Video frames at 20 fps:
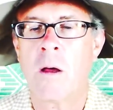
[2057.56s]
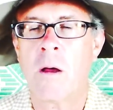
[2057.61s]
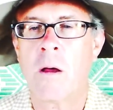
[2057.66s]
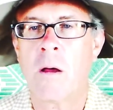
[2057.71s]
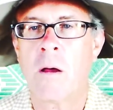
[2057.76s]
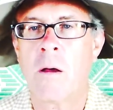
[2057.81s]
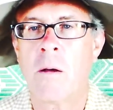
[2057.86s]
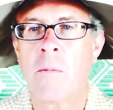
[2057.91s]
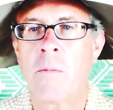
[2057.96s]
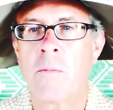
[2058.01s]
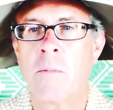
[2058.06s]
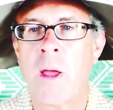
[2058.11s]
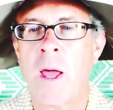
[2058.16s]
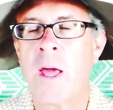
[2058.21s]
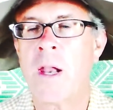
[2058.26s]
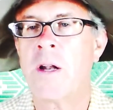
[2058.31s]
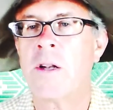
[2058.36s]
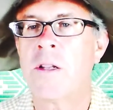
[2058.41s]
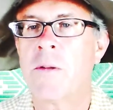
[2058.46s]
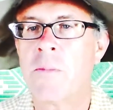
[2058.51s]
um,
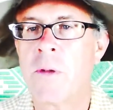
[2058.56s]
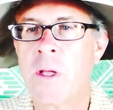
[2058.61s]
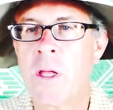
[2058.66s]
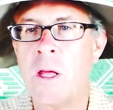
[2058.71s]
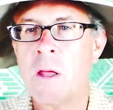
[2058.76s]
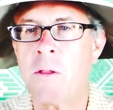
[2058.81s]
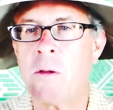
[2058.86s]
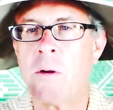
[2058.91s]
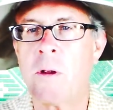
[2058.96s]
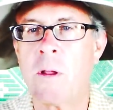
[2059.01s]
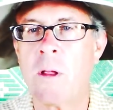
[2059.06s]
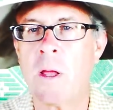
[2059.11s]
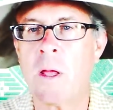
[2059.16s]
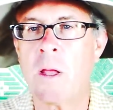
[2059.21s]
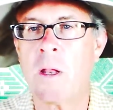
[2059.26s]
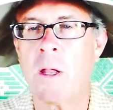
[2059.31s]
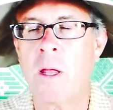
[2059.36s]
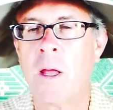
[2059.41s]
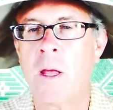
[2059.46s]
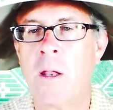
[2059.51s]
edit them together and,
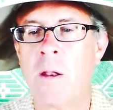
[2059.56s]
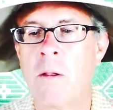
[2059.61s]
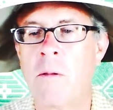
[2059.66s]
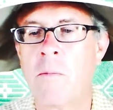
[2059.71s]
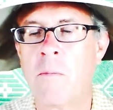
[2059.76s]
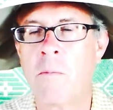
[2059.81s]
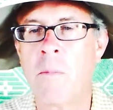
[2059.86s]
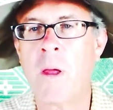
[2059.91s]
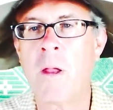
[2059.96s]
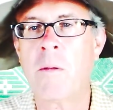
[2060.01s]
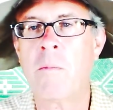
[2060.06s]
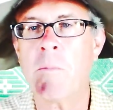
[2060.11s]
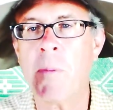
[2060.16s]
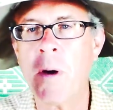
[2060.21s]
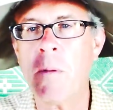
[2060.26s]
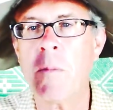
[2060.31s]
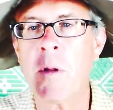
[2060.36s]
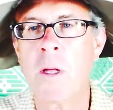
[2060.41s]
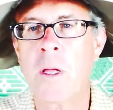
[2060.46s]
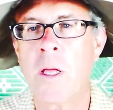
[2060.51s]
and, and, made them
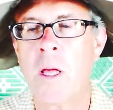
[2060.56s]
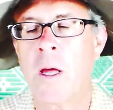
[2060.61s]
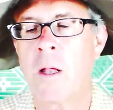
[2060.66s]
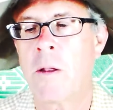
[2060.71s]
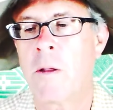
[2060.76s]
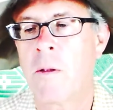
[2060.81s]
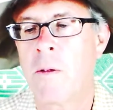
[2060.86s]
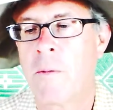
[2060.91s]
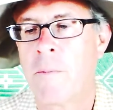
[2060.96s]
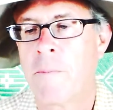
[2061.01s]
public yet.